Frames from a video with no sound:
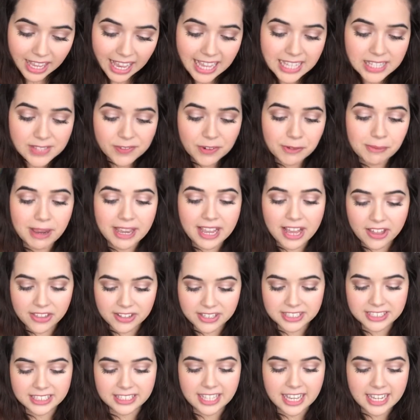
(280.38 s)
As for my
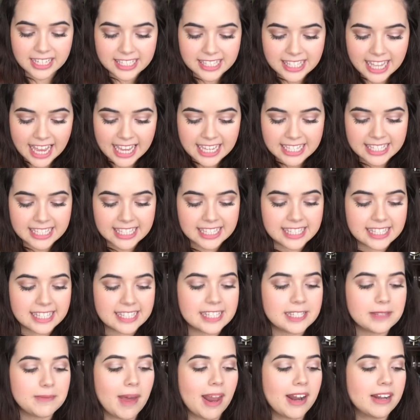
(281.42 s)
other deluxe size, it's the
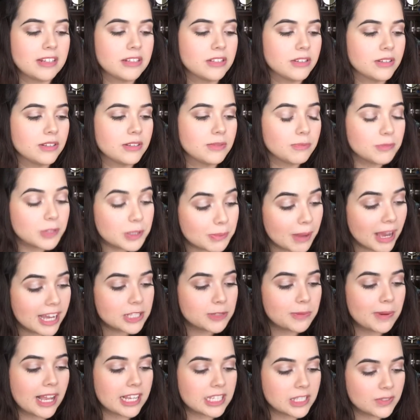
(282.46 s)

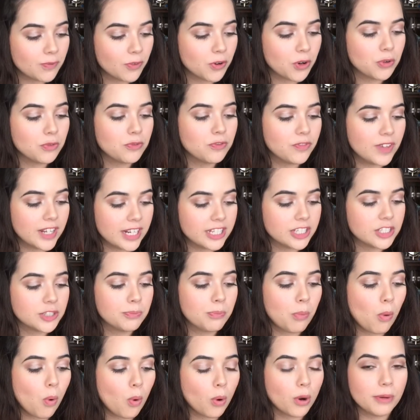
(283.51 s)
Smashbox Photo
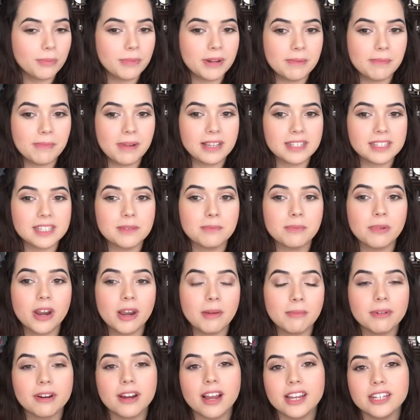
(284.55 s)
Finish Pore Minimizing
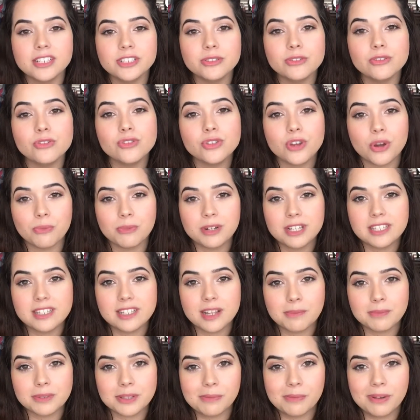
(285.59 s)
Primer. I do so many
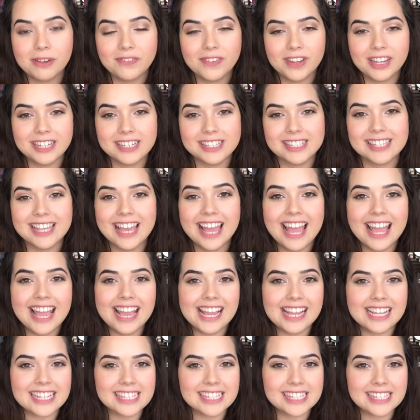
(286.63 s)
steps on my face.
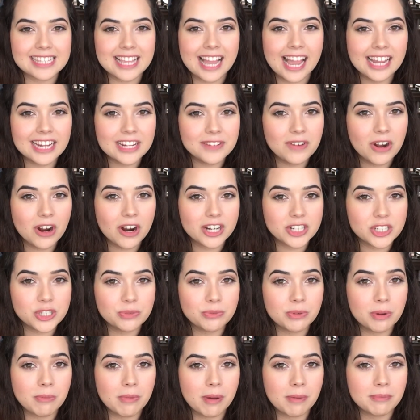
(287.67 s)
It's kind of hard
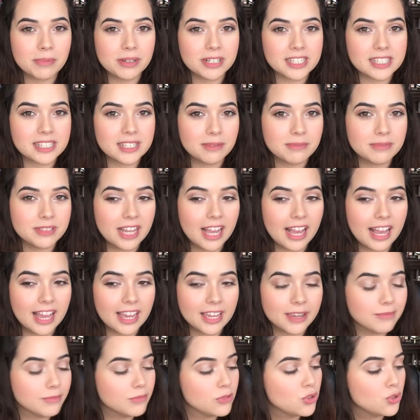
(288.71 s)
to remember
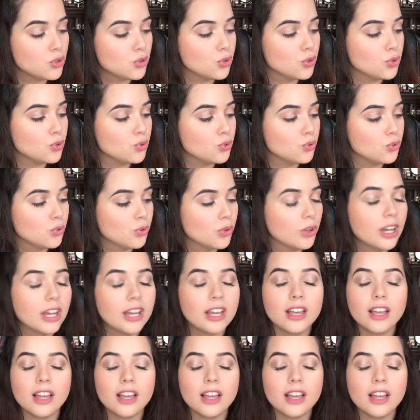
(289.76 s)
sometimes to